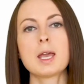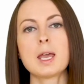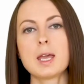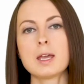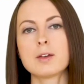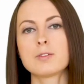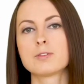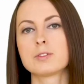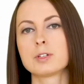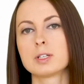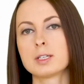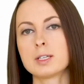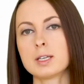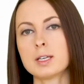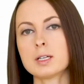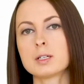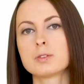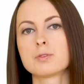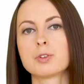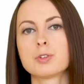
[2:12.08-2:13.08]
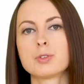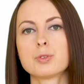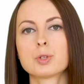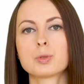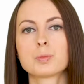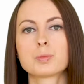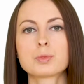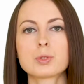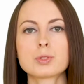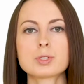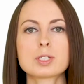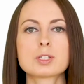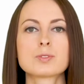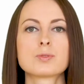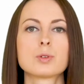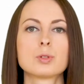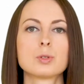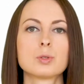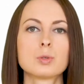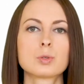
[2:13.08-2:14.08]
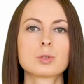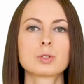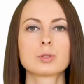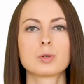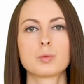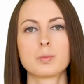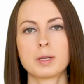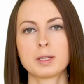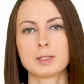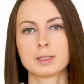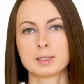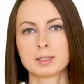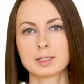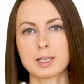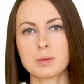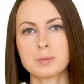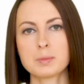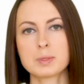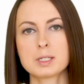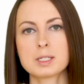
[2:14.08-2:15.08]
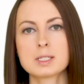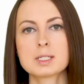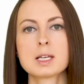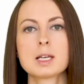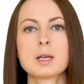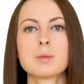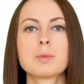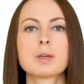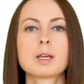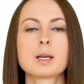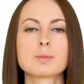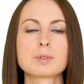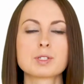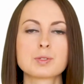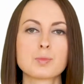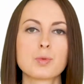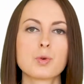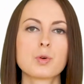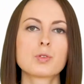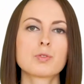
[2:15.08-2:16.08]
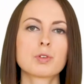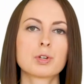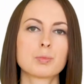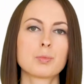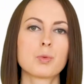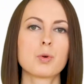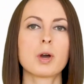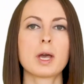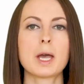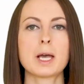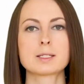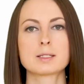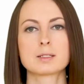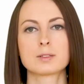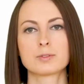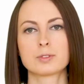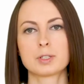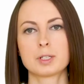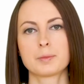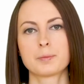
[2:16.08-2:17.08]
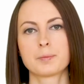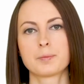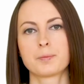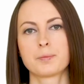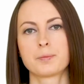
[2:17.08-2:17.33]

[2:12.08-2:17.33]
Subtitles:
Every year, renewal process for local or mainland companies becomes more and more hassle-free.